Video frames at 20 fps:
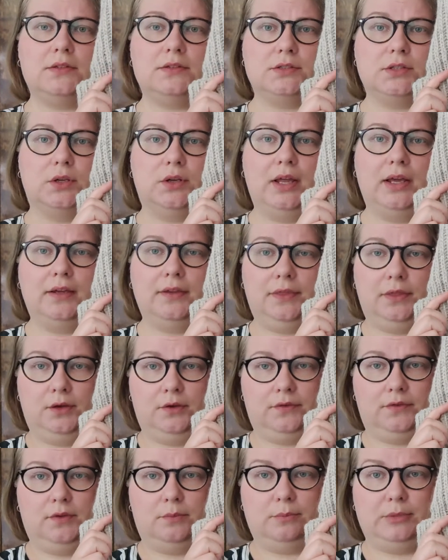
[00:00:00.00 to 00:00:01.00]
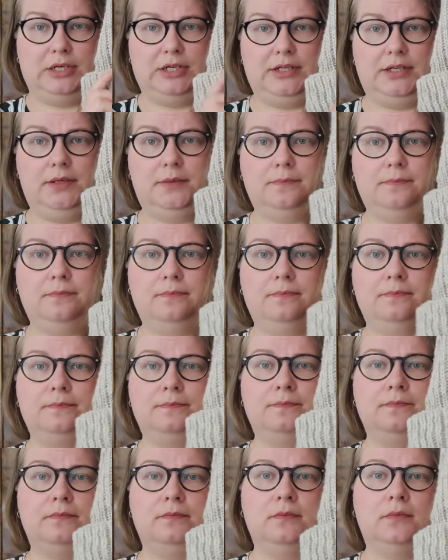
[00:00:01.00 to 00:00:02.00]
the length of the body,
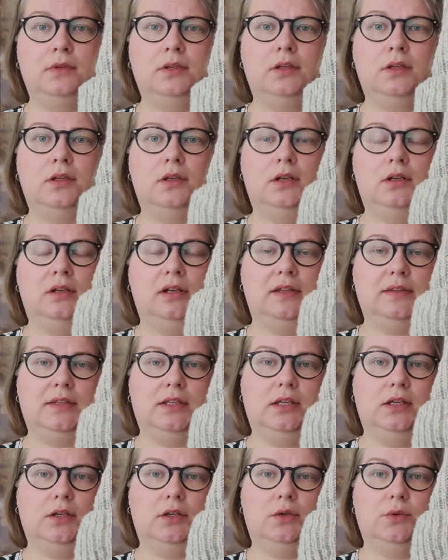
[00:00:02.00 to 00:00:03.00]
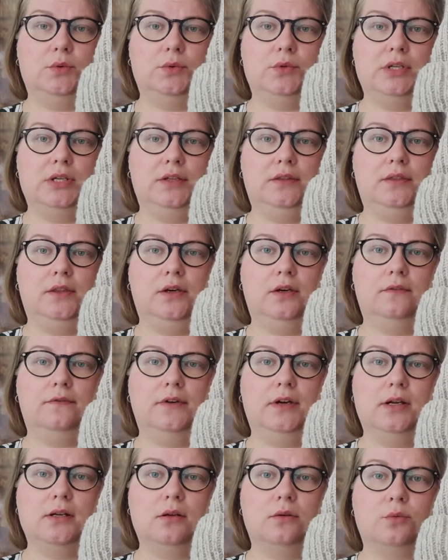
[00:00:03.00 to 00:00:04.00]
not including the
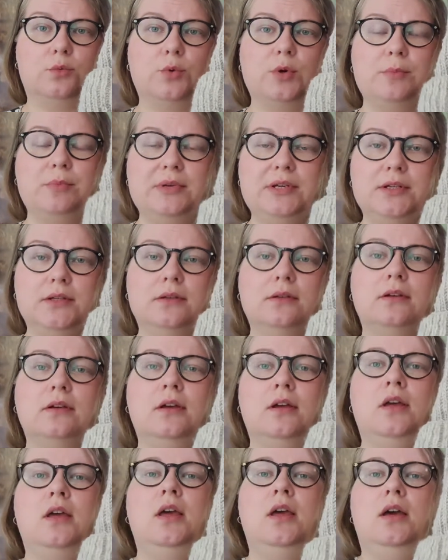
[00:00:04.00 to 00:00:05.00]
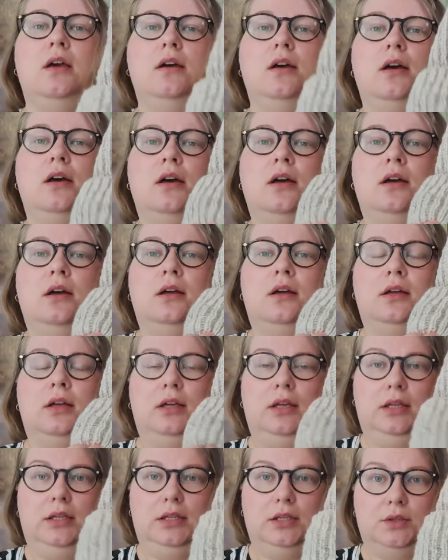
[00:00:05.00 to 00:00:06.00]
final ribbing,
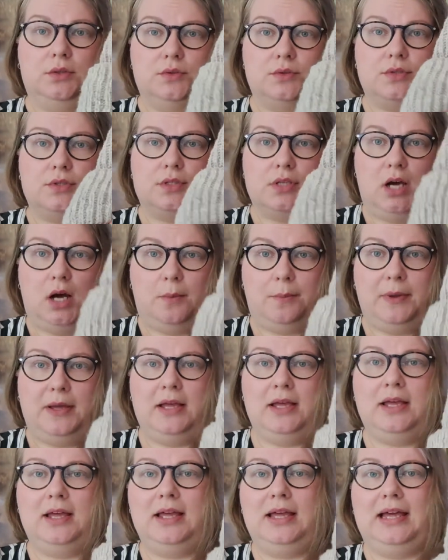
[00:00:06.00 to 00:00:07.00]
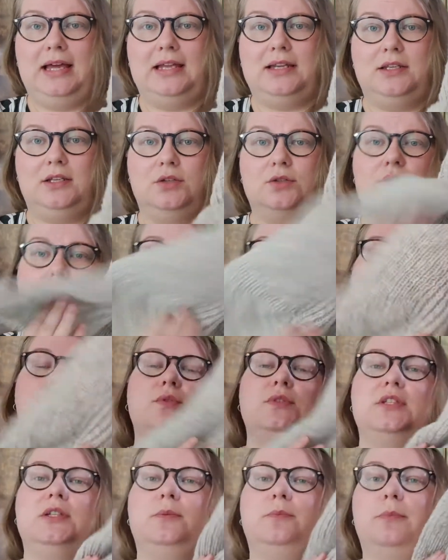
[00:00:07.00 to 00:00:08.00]
you stop and you do
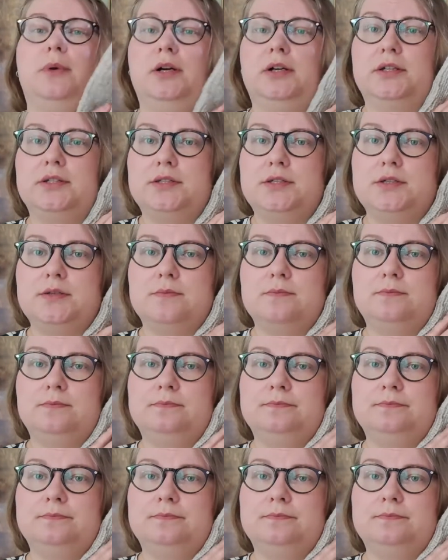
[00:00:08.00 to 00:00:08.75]
the pockets,